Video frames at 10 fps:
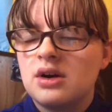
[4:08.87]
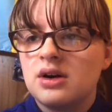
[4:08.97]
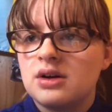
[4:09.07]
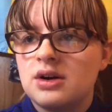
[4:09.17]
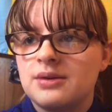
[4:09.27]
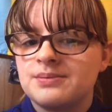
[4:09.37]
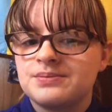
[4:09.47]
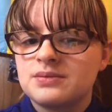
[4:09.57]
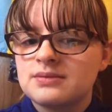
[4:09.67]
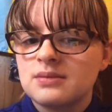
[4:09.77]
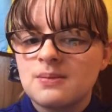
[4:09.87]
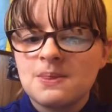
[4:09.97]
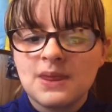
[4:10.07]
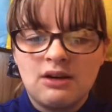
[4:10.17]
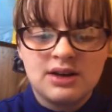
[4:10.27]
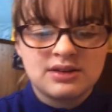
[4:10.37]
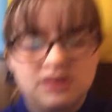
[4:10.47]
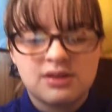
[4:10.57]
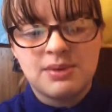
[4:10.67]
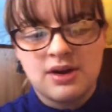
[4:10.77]
That tends
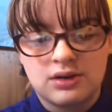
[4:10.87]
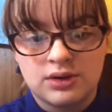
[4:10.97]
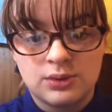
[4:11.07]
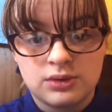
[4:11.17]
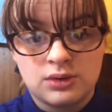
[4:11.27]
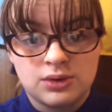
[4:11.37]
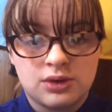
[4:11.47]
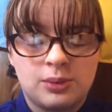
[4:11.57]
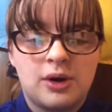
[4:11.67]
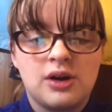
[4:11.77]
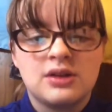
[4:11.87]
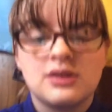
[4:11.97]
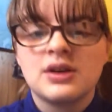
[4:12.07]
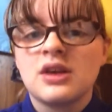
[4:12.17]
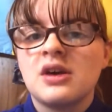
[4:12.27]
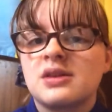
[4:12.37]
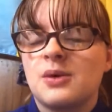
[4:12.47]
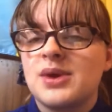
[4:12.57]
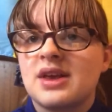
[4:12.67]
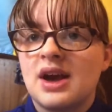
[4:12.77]
to be our autopilot, so
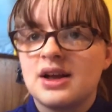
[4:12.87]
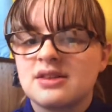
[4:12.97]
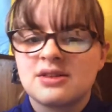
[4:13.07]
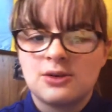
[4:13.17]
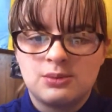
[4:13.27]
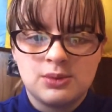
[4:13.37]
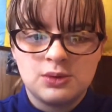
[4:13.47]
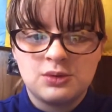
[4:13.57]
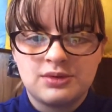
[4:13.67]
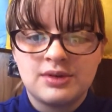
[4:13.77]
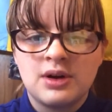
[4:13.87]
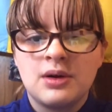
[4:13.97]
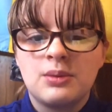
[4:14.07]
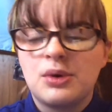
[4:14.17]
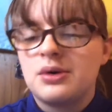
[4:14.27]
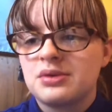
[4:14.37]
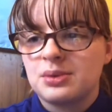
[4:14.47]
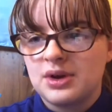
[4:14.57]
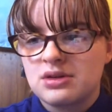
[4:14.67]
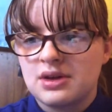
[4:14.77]
we can still move while
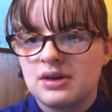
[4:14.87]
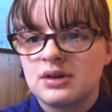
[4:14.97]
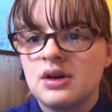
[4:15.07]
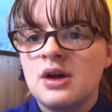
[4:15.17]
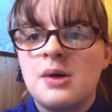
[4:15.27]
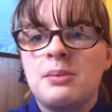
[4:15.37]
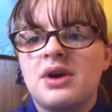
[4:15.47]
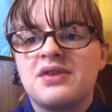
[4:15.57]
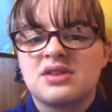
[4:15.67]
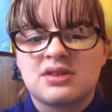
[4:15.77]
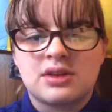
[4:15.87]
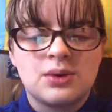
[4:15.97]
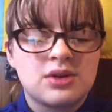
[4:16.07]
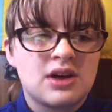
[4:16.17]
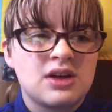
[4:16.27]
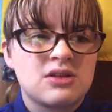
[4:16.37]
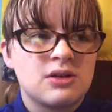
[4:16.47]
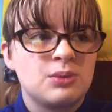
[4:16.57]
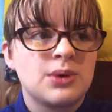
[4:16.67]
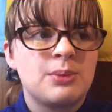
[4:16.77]
switching, but if it's
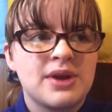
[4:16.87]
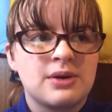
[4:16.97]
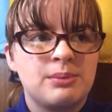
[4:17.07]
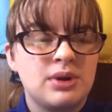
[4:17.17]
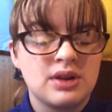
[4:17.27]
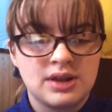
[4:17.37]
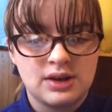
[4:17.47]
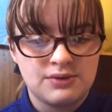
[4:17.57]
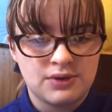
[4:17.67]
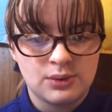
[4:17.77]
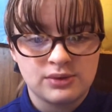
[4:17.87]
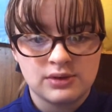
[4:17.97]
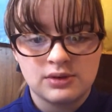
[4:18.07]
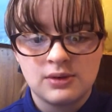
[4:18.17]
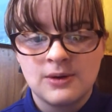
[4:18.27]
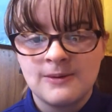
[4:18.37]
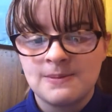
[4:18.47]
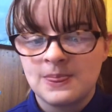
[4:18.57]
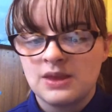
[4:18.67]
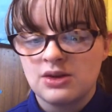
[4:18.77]
dissociation, we will be completely frozen,
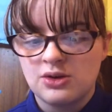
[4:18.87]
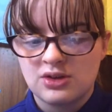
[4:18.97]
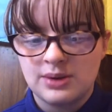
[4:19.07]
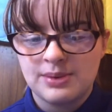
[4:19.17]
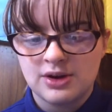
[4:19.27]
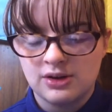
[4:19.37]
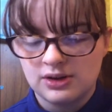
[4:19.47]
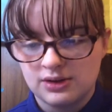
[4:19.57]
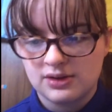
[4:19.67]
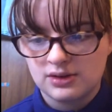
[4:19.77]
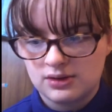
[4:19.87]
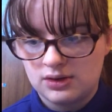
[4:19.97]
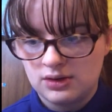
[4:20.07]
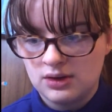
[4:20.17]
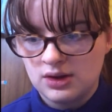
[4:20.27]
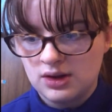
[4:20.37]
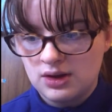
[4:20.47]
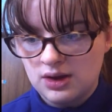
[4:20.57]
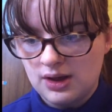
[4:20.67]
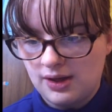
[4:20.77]
usually because
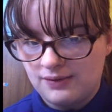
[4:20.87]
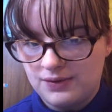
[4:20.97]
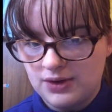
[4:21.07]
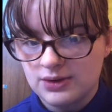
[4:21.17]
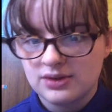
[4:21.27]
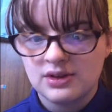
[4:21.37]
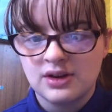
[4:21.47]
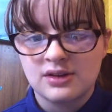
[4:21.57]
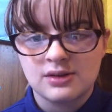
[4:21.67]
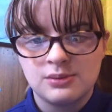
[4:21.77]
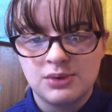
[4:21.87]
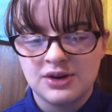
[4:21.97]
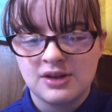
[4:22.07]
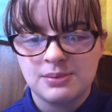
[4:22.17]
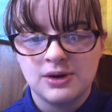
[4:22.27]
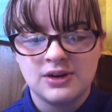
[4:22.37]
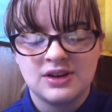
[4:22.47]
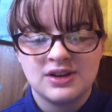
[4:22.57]
it feels like somebody's put